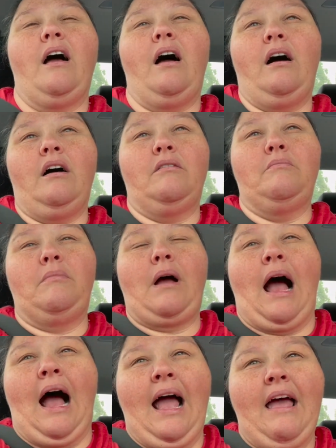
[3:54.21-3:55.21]

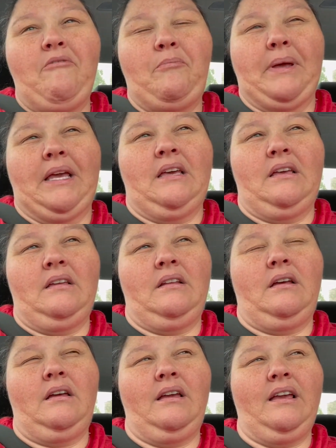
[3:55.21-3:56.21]
I have
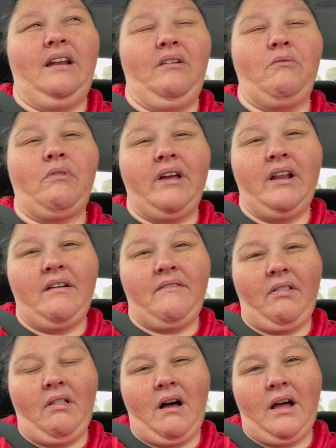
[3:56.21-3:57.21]
been getting rid
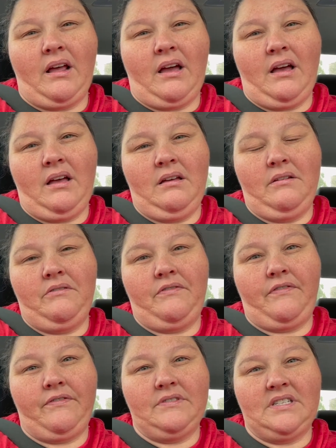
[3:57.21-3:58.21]
of a lot of
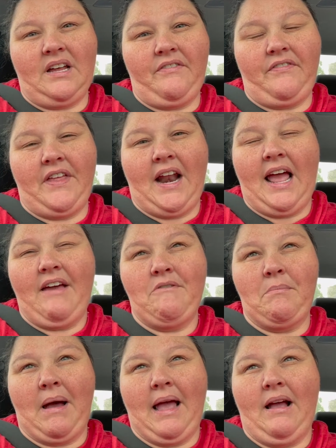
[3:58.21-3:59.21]
stuff that I have
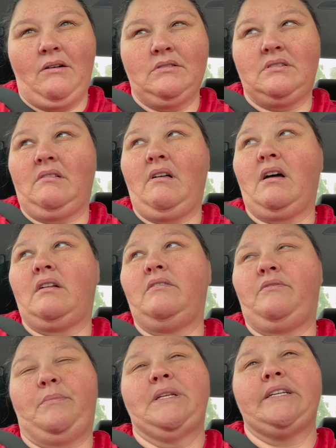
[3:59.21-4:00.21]
in my house, a lot
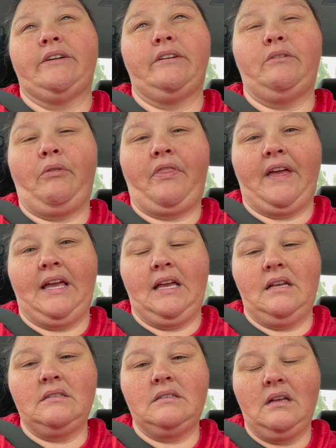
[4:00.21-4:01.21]
of material
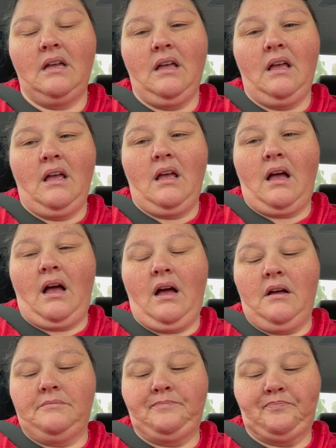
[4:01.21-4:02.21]
things,
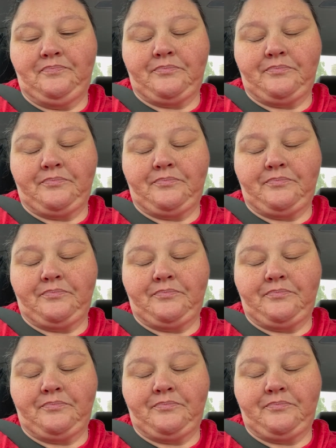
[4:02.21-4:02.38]
that